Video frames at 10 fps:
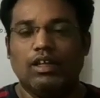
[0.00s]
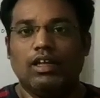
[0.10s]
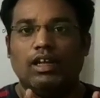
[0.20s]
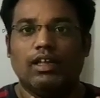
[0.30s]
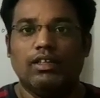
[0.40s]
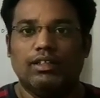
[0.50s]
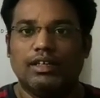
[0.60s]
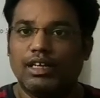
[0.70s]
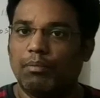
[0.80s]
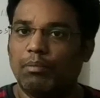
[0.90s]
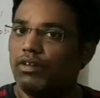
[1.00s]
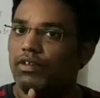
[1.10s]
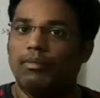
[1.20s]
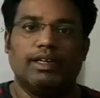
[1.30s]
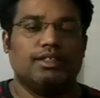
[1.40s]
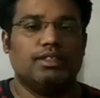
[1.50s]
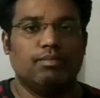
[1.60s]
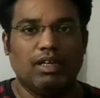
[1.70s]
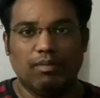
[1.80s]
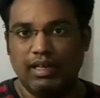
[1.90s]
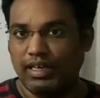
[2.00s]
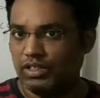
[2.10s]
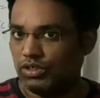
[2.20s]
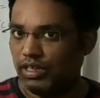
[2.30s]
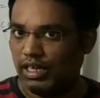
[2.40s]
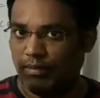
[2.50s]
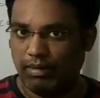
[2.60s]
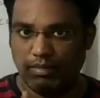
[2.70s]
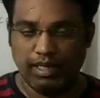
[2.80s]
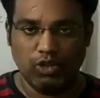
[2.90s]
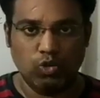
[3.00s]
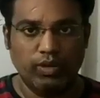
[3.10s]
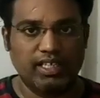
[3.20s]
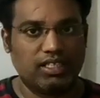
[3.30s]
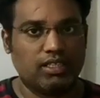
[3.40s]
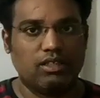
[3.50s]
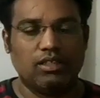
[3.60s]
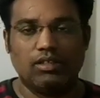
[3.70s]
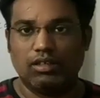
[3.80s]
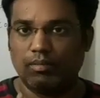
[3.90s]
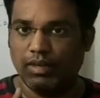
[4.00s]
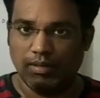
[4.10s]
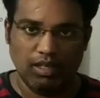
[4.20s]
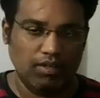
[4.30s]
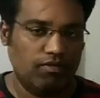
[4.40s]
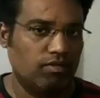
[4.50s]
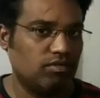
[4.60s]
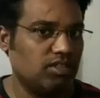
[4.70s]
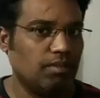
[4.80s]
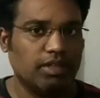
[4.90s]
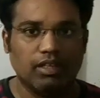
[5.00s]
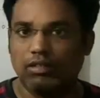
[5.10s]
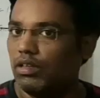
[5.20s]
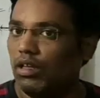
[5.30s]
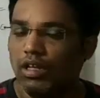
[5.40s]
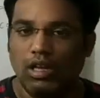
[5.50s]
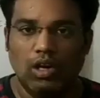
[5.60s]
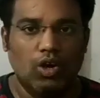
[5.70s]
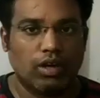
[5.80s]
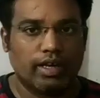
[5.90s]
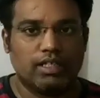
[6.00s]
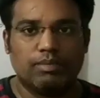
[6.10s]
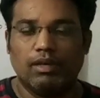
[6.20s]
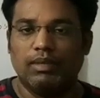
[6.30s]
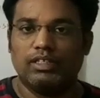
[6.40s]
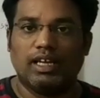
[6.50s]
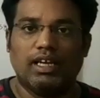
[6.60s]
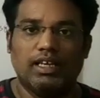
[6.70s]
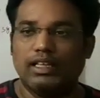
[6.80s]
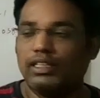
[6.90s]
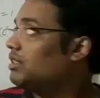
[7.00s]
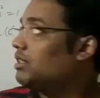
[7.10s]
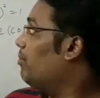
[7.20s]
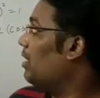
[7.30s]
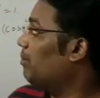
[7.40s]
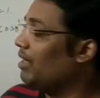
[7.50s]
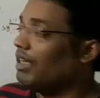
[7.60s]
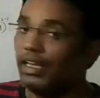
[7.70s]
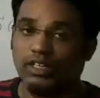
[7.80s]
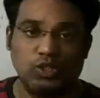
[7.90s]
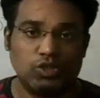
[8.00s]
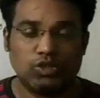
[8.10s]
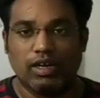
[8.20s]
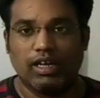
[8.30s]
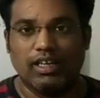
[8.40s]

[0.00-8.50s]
anything apart from x, maybe x square, maybe 2x, maybe something log x, maybe sin x, maybe x square,